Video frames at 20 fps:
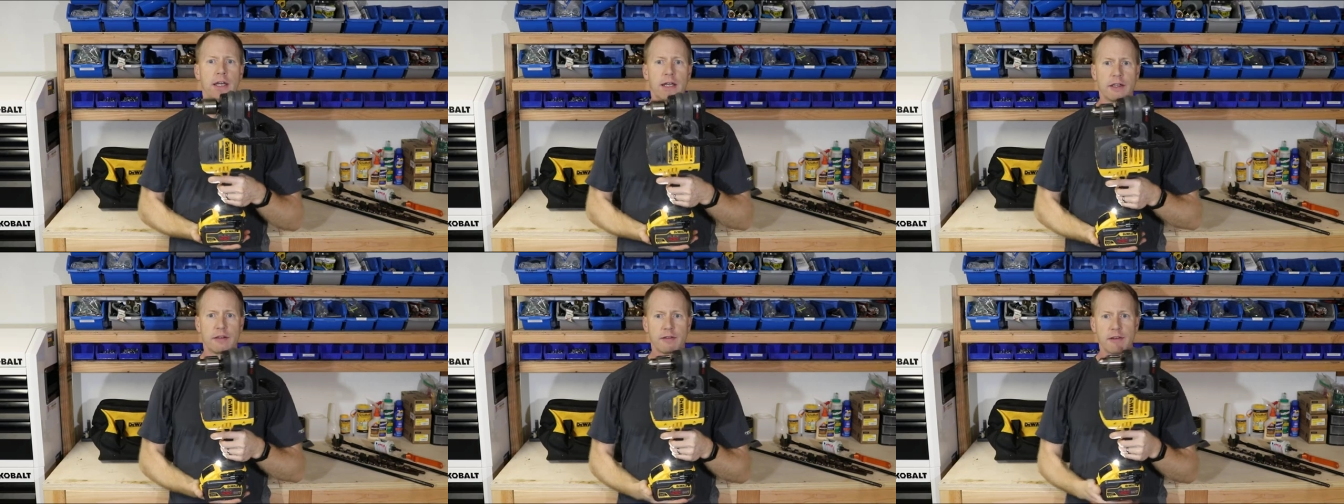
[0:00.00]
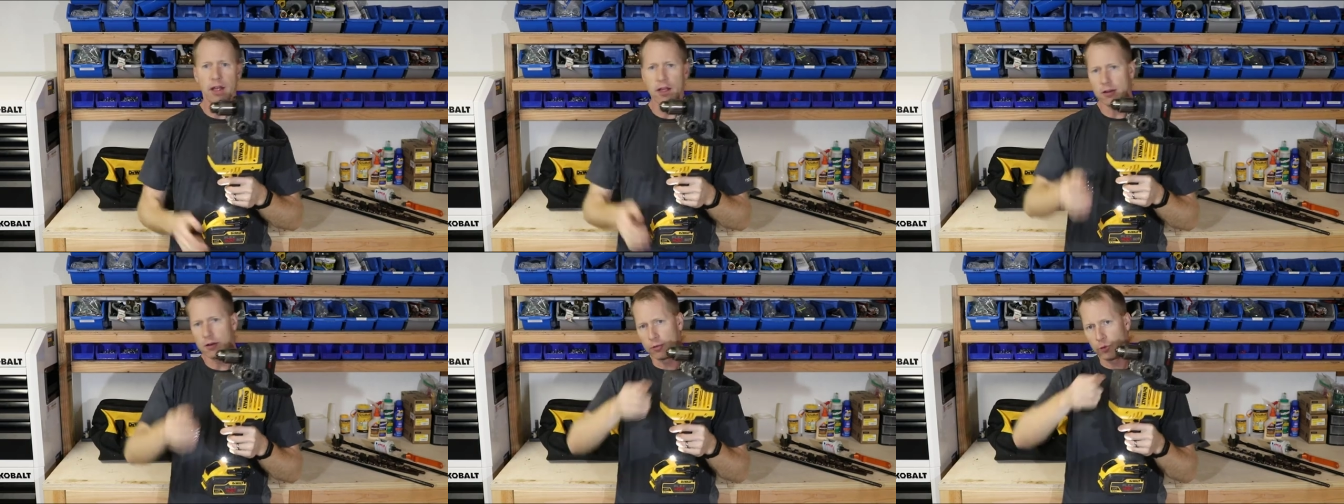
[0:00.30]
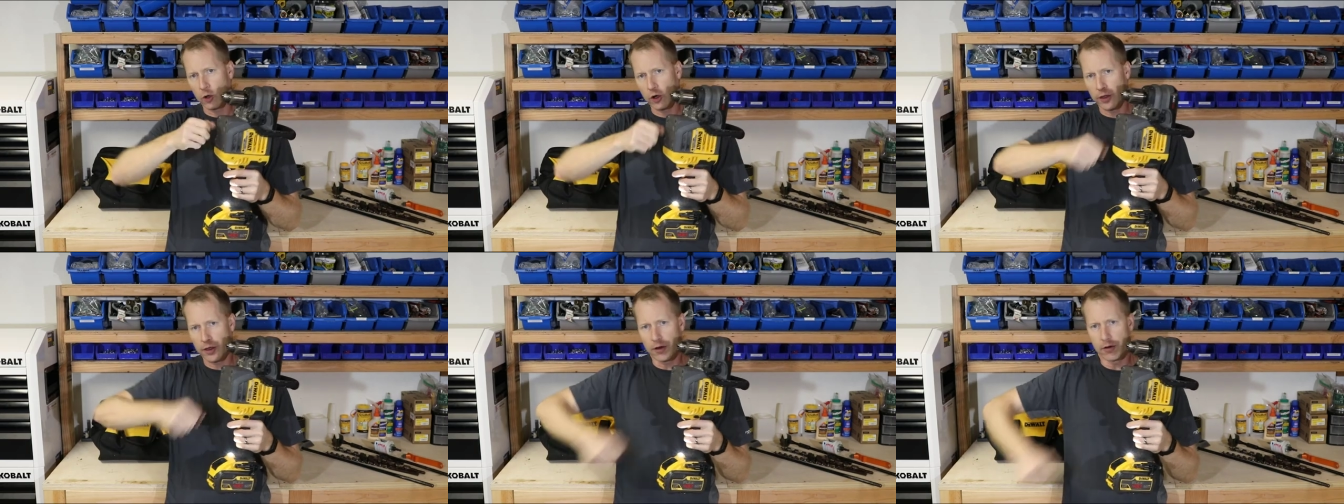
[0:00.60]
It's not
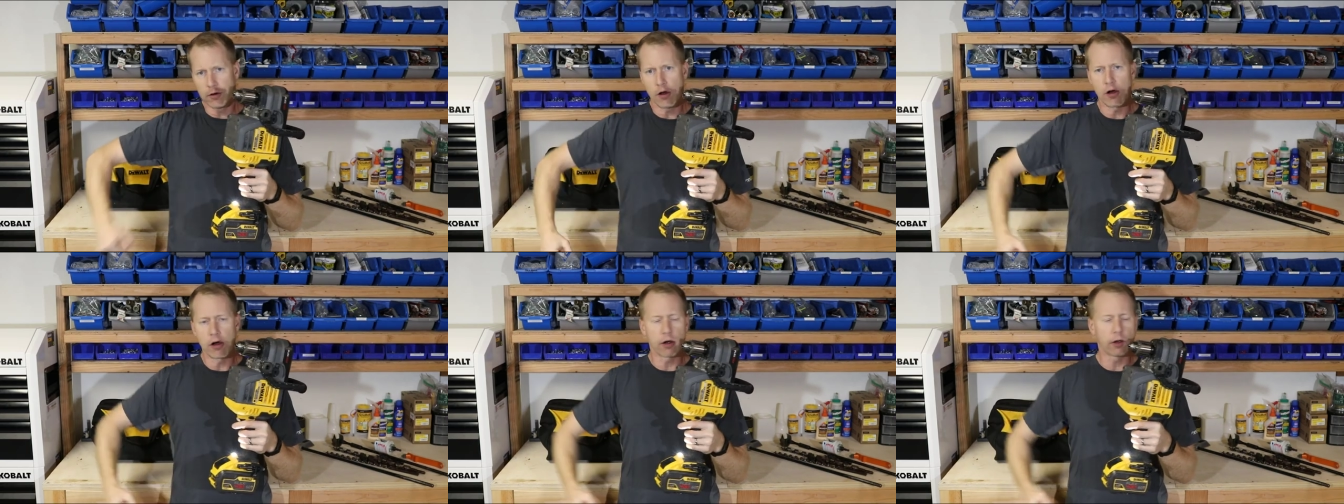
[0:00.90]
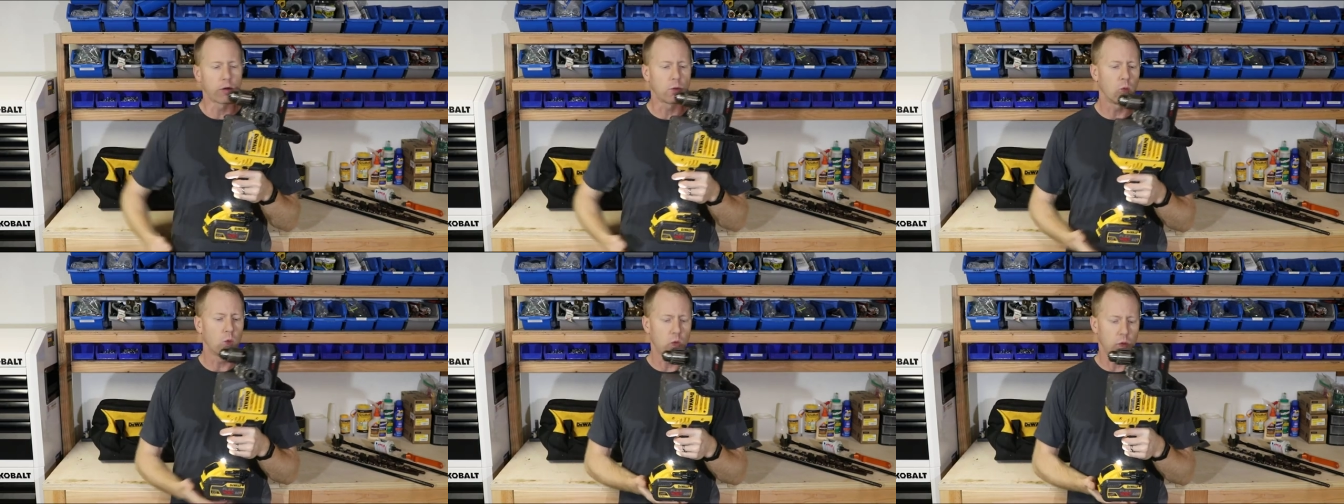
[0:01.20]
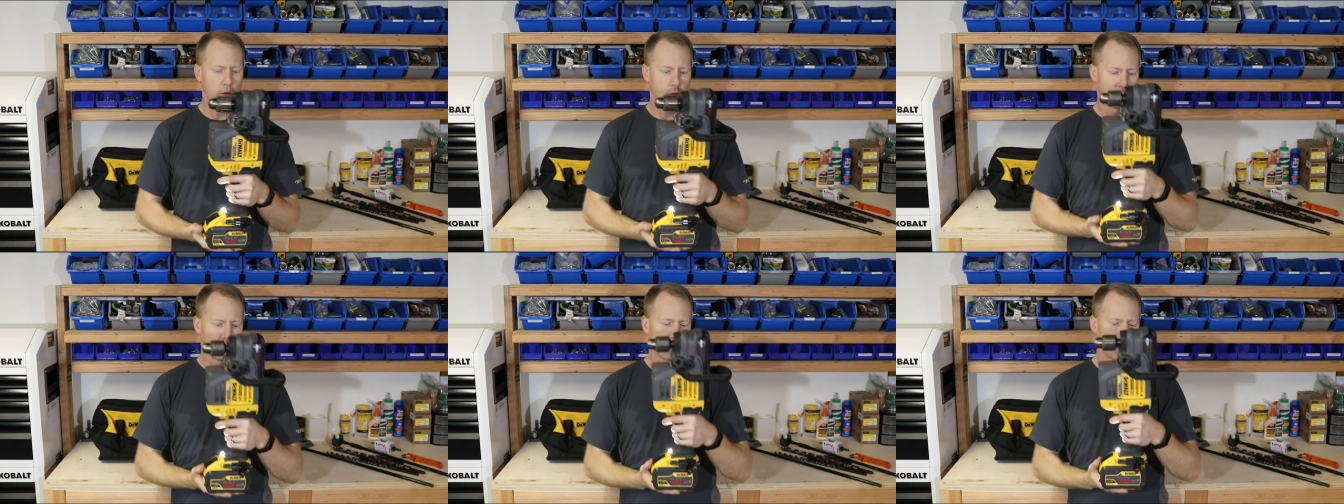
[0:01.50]
one of the
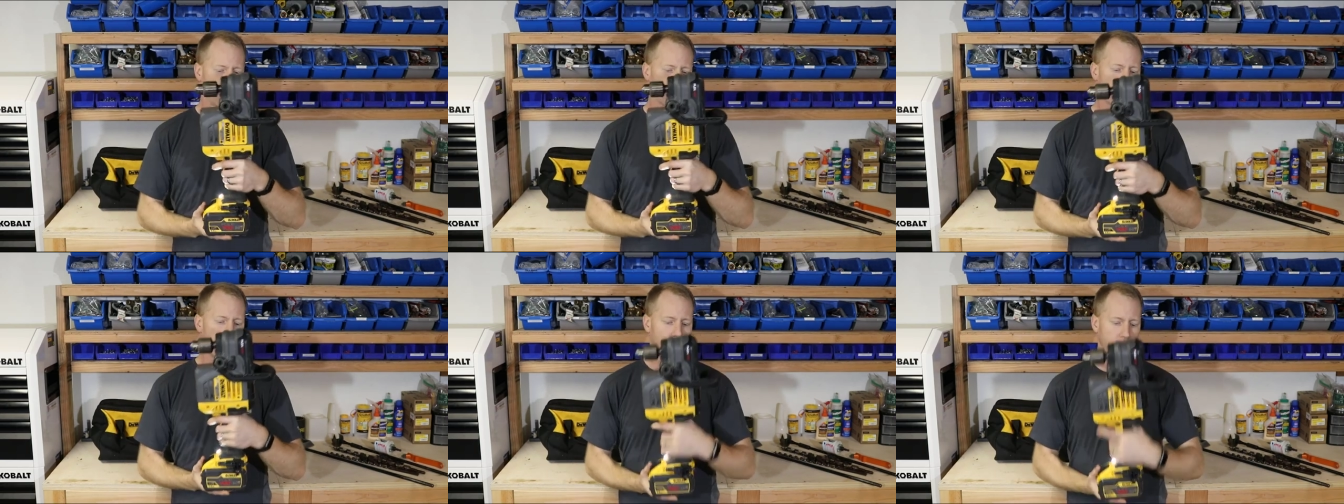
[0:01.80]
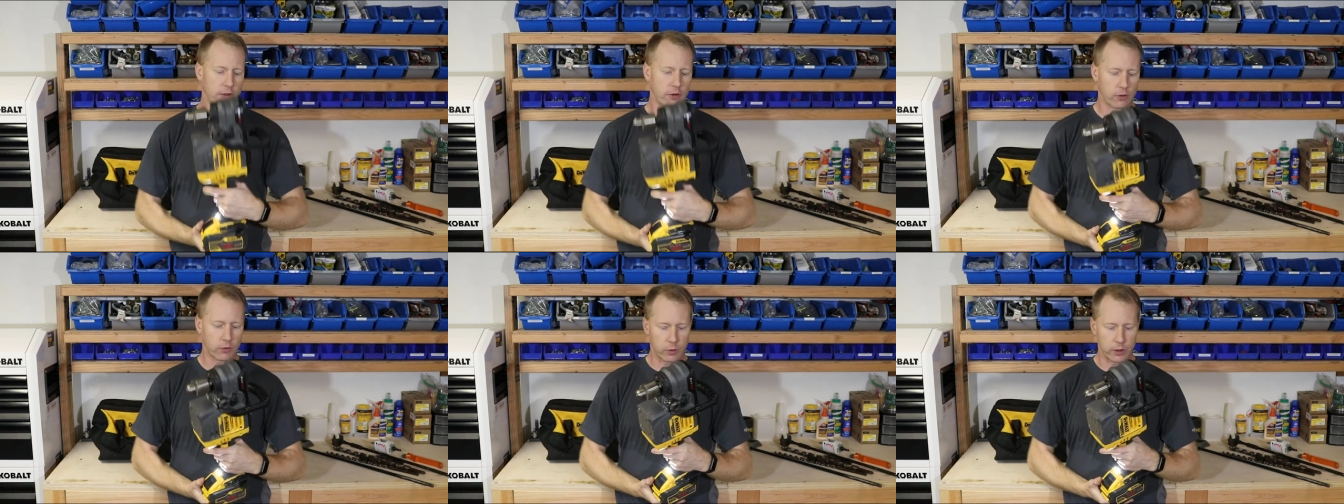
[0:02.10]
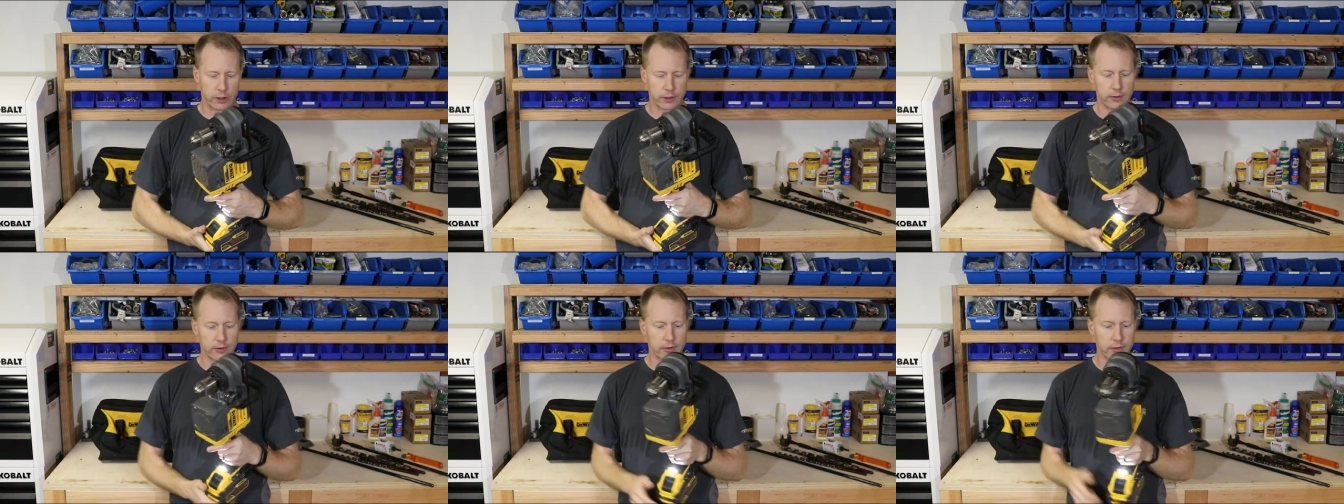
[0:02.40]
long handled
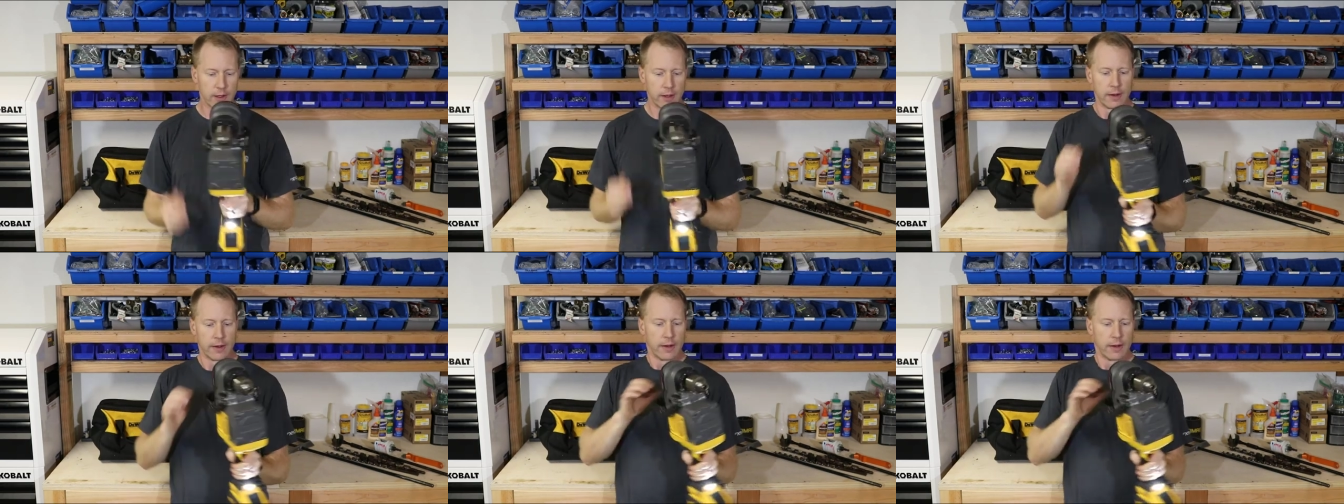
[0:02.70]
ones.